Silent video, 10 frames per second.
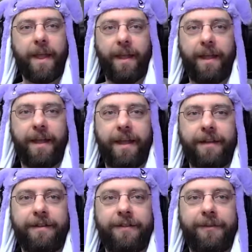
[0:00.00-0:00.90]

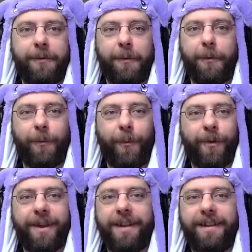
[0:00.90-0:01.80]
And
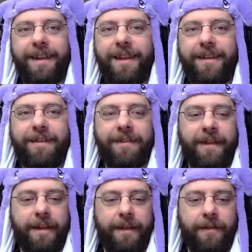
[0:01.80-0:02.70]
what it
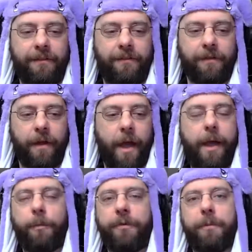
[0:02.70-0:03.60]
is
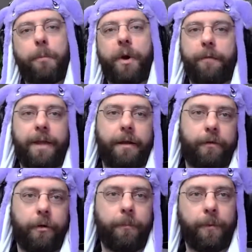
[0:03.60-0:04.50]
I wasn't part of that
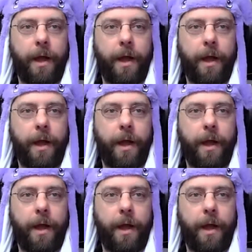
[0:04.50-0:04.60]
group.